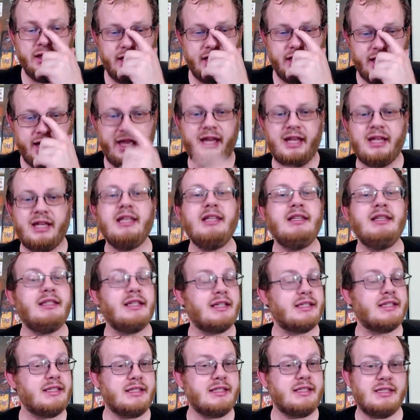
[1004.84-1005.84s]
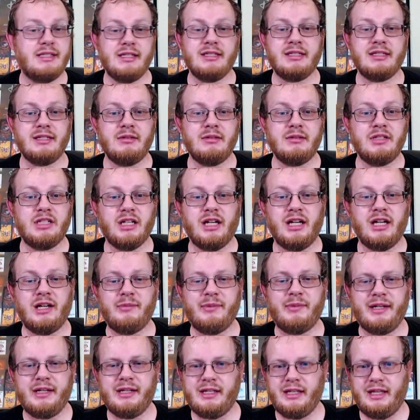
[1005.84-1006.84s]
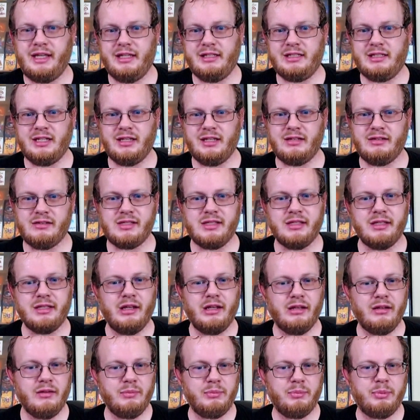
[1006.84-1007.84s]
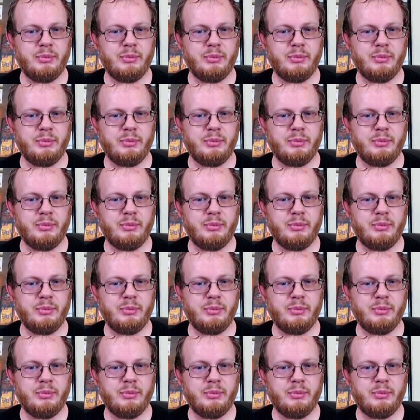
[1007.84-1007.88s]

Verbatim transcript: And he does a decent job, and each of those little